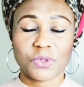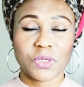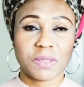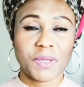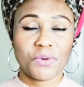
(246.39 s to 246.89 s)
to
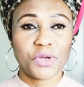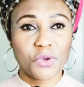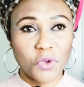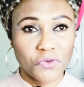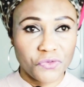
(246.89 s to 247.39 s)
talk about
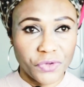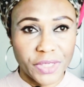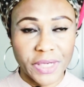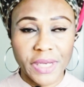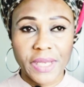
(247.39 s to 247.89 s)

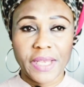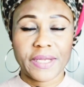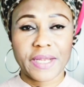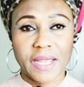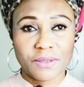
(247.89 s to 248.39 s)
recovery,
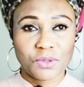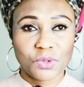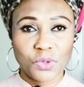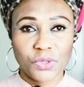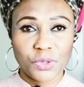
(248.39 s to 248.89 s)
and I had to
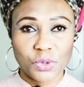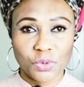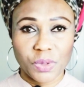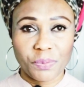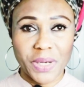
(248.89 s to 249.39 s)
go
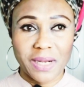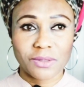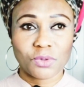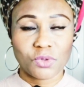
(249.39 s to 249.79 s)
into a park